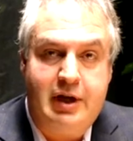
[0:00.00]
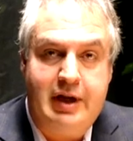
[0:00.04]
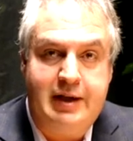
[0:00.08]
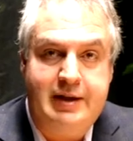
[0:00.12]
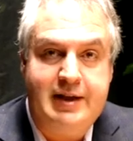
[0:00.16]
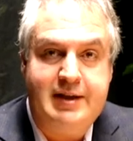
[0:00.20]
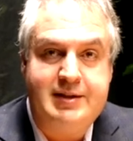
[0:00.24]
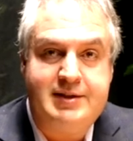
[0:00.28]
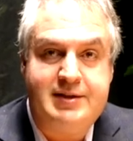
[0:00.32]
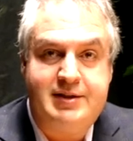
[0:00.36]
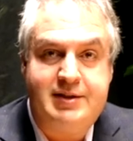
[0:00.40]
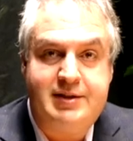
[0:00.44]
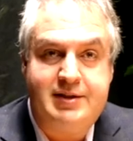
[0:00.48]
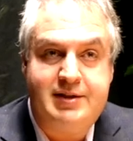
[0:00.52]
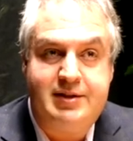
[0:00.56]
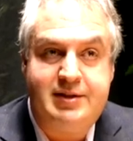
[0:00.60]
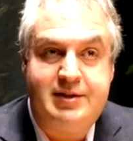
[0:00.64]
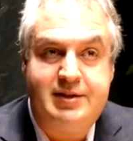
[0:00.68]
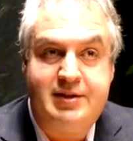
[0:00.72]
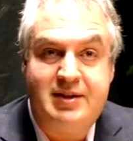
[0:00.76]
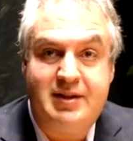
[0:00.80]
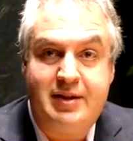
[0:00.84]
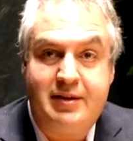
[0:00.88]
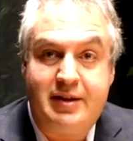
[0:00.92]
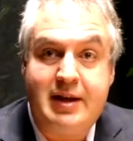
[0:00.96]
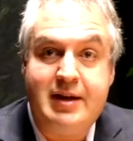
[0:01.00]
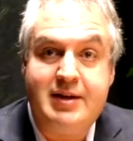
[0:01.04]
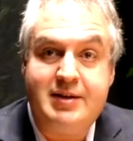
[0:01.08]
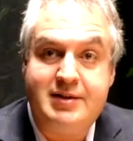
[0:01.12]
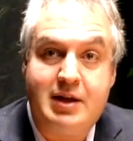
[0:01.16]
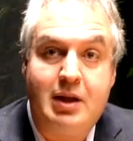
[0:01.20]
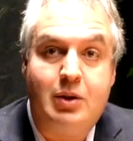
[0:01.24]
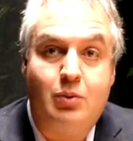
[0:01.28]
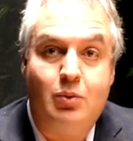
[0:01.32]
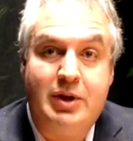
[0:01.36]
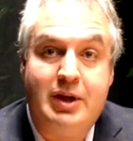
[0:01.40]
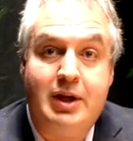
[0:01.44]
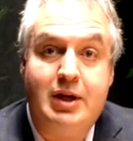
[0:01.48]
and that's things
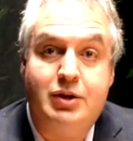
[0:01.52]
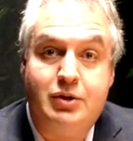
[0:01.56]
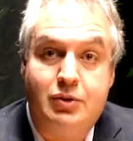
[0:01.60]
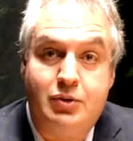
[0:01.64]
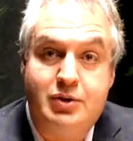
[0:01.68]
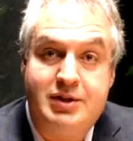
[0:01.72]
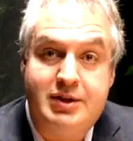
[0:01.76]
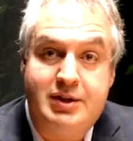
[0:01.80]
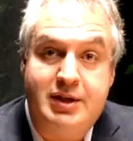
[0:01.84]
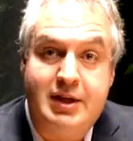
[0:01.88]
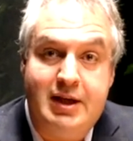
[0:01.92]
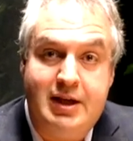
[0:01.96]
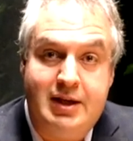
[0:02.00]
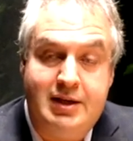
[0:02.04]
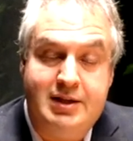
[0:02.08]
that we get to see.